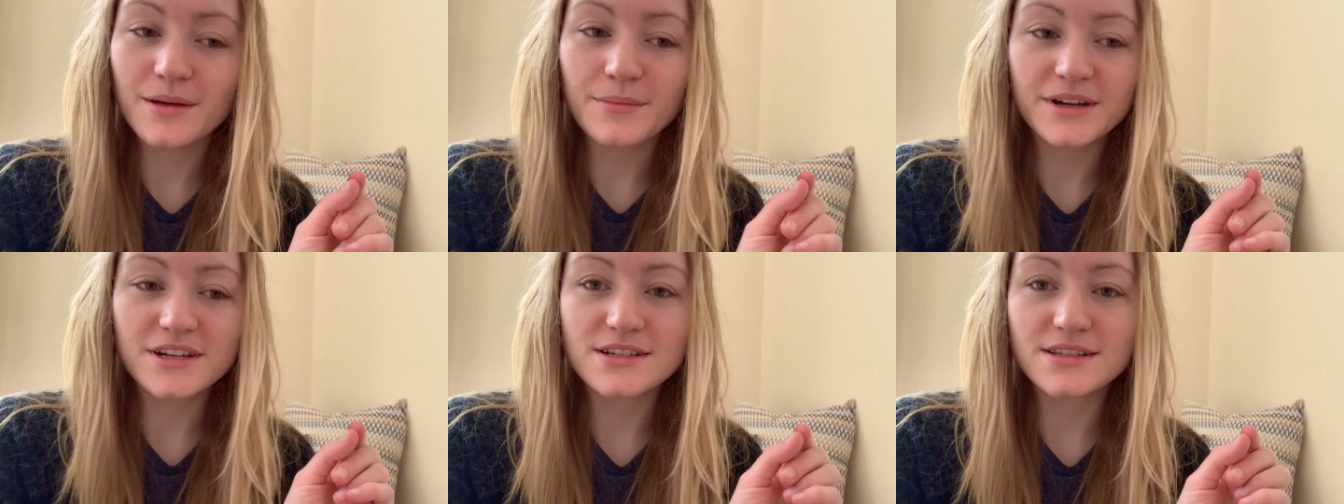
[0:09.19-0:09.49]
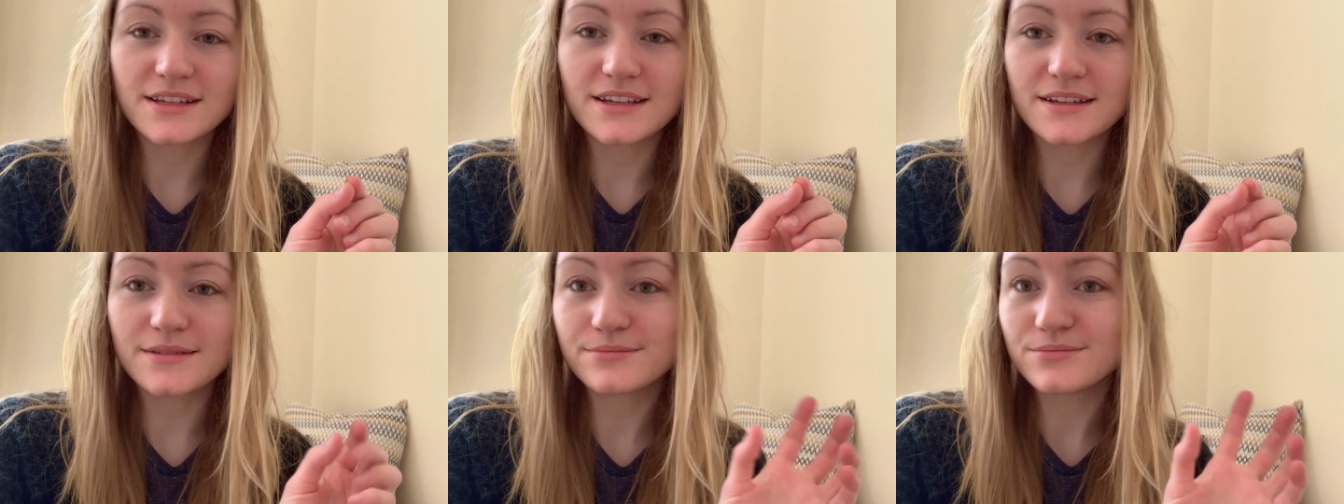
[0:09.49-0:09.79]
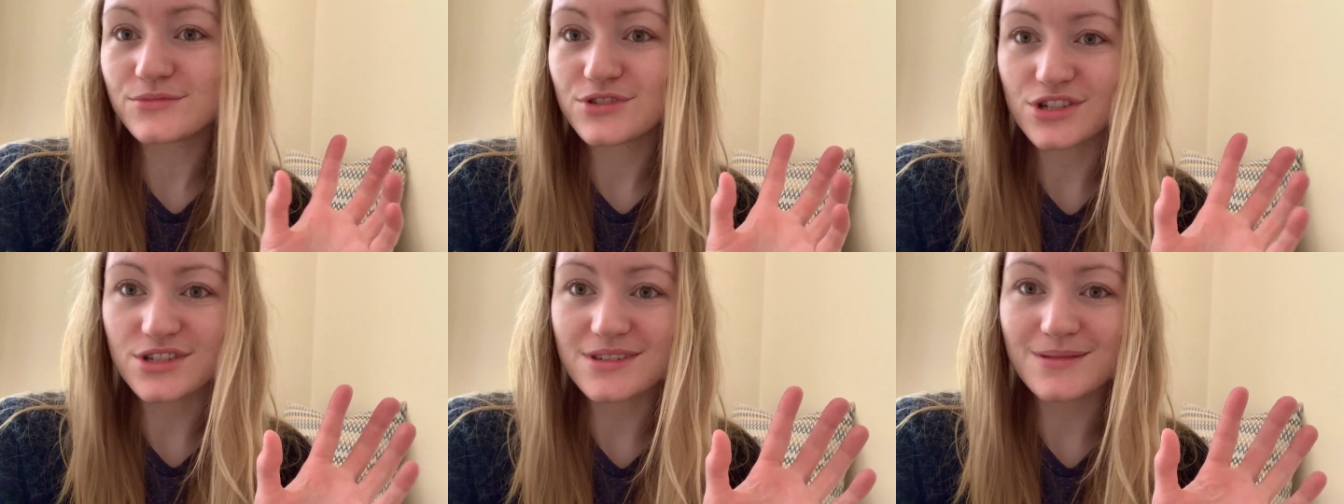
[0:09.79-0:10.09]
I'm actually
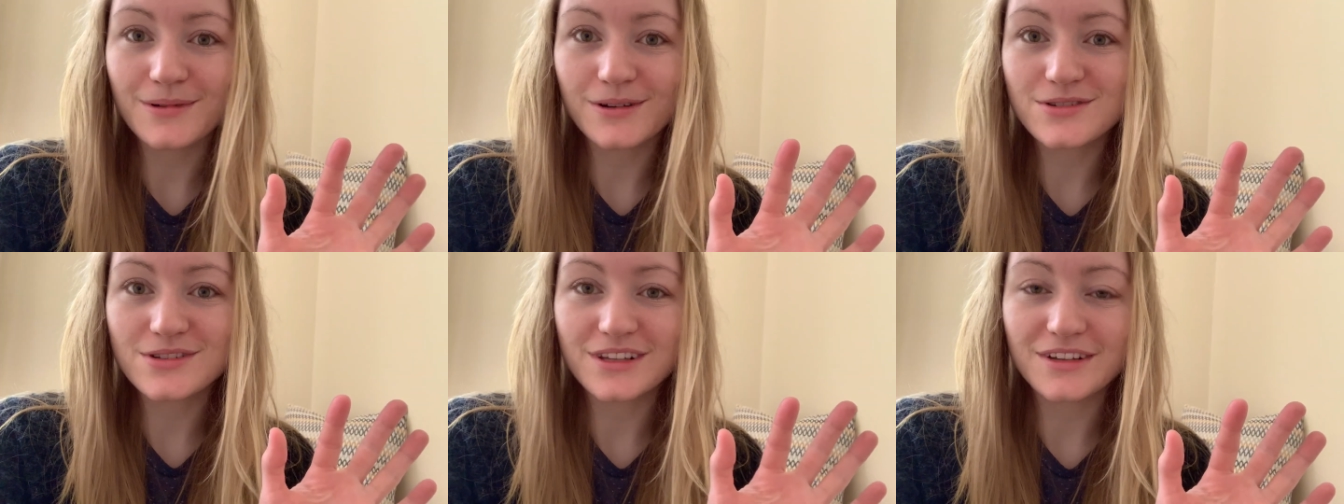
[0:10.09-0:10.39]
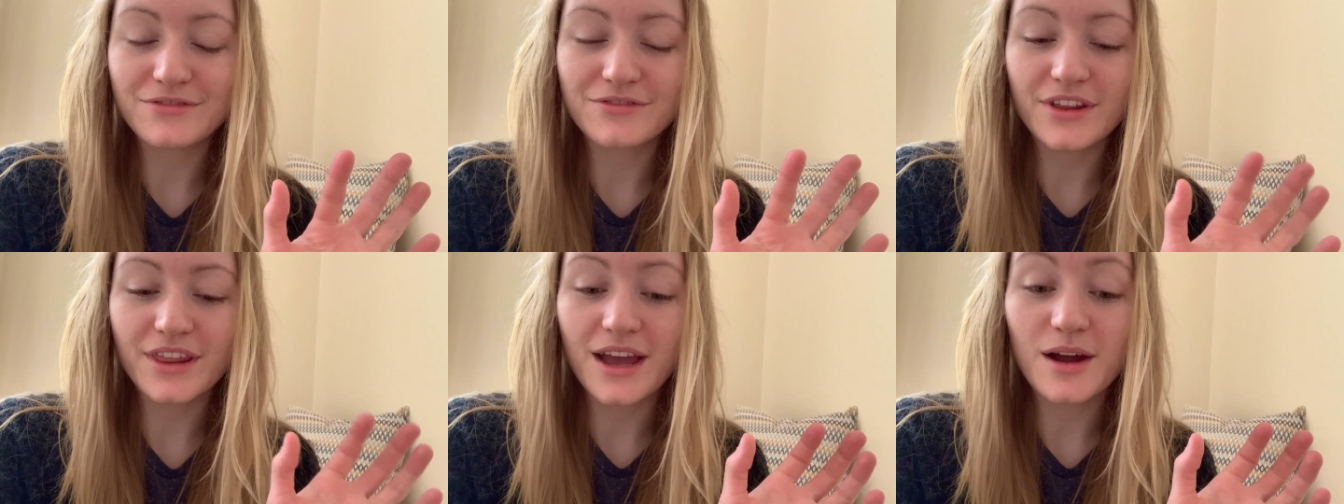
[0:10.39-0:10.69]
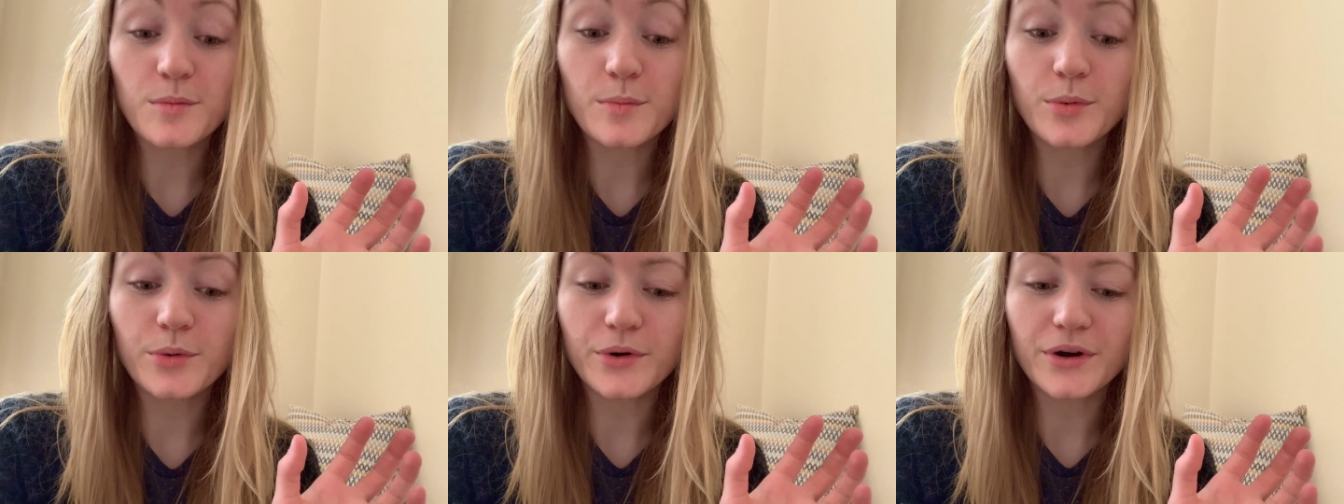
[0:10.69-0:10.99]
just about to leave for the
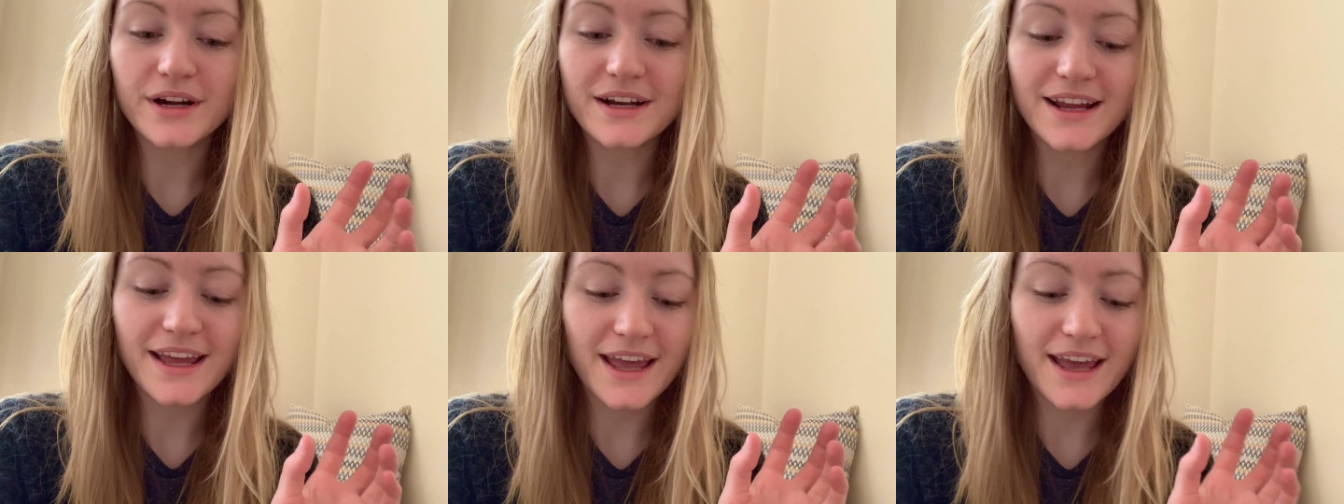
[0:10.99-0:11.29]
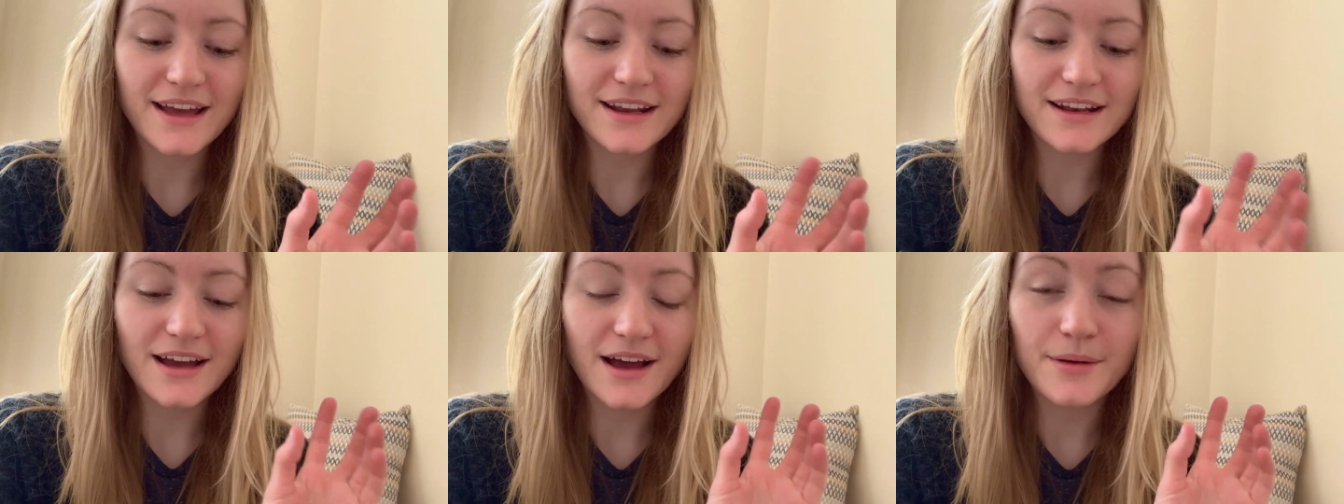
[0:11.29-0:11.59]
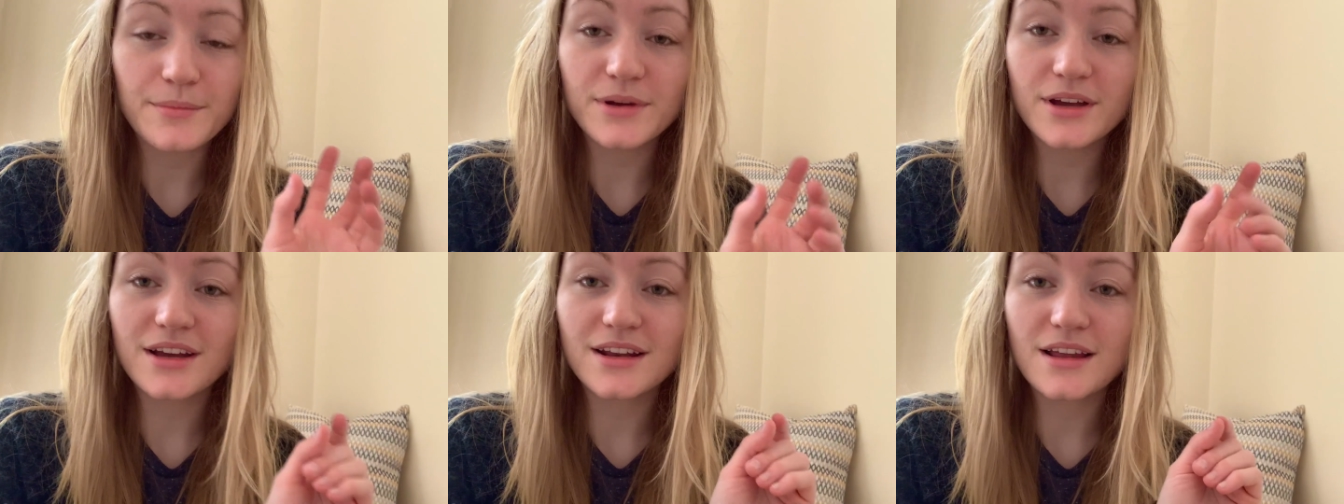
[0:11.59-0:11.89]
airport and
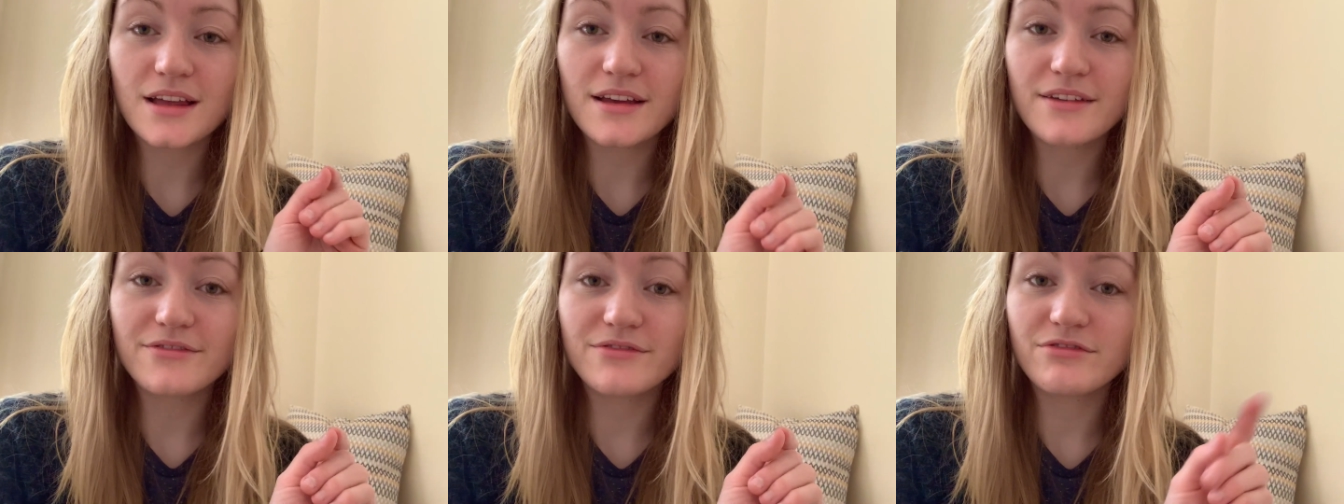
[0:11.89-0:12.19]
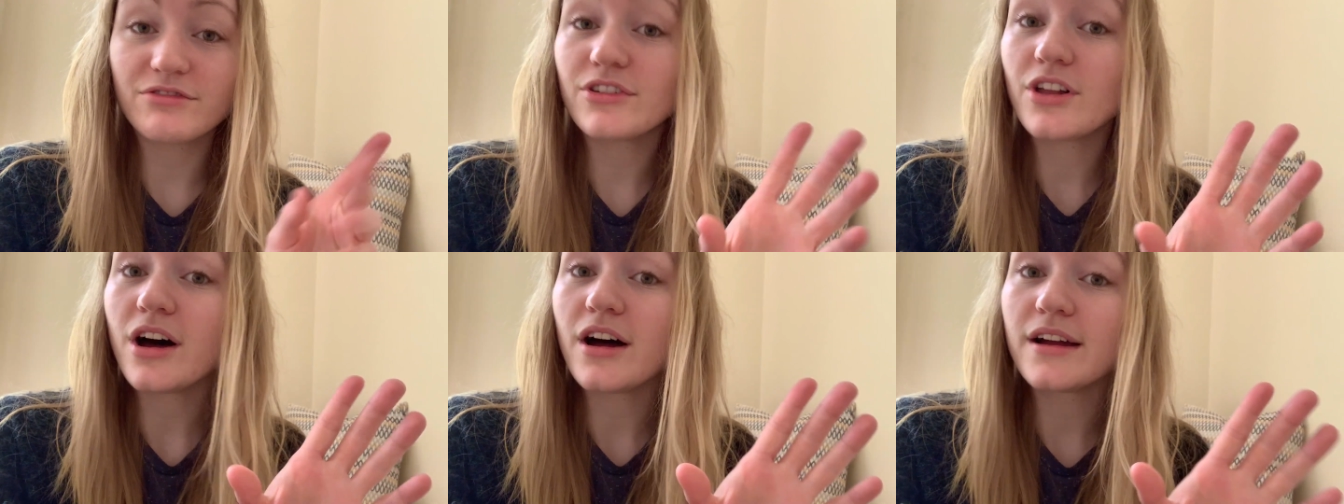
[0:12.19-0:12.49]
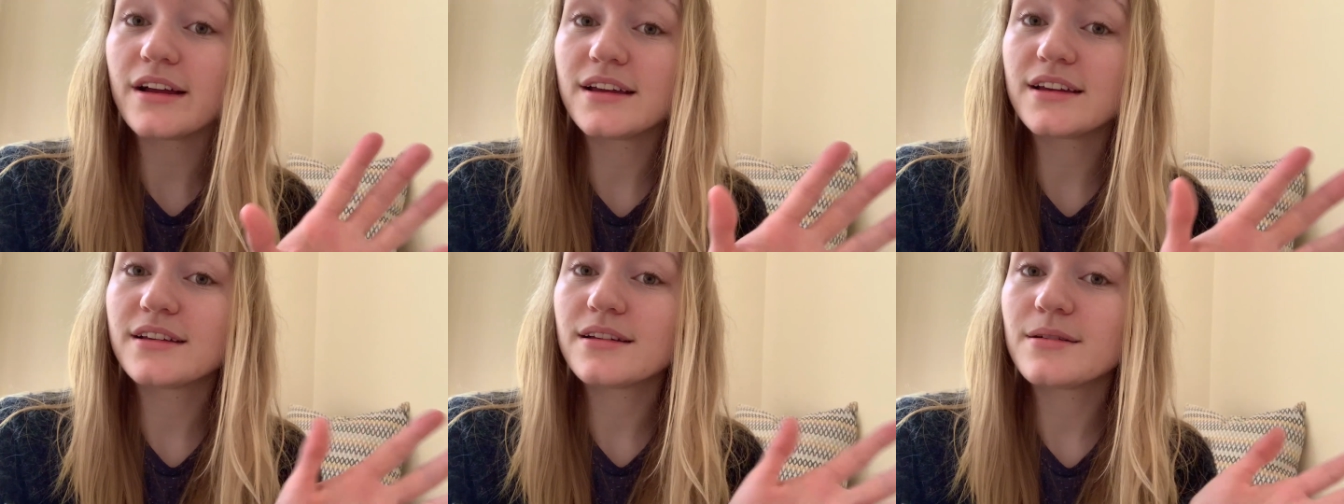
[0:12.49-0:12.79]
I'm gonna
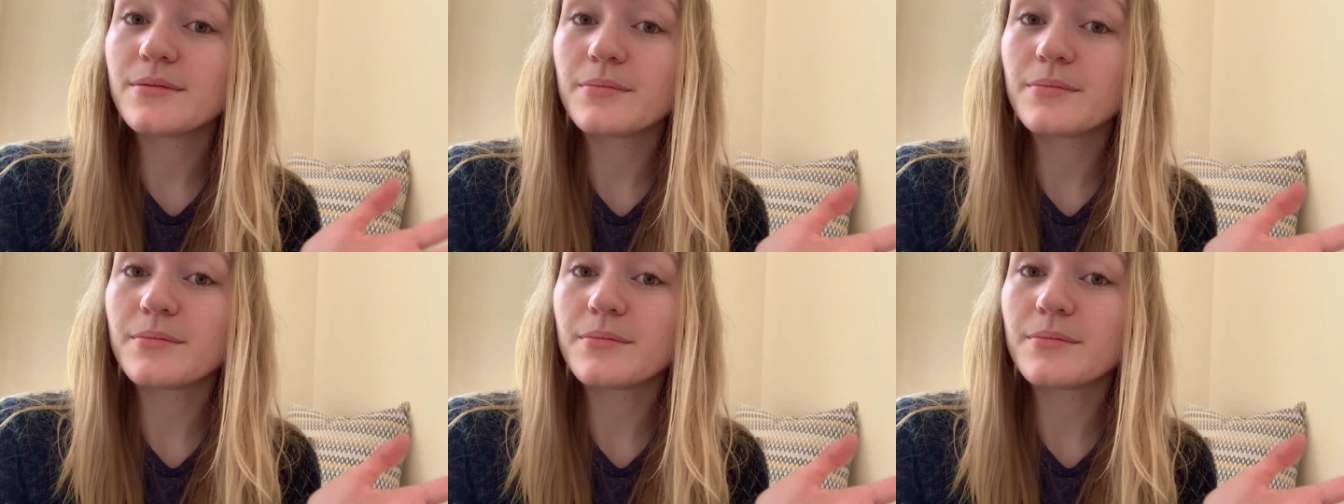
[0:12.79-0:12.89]
vlog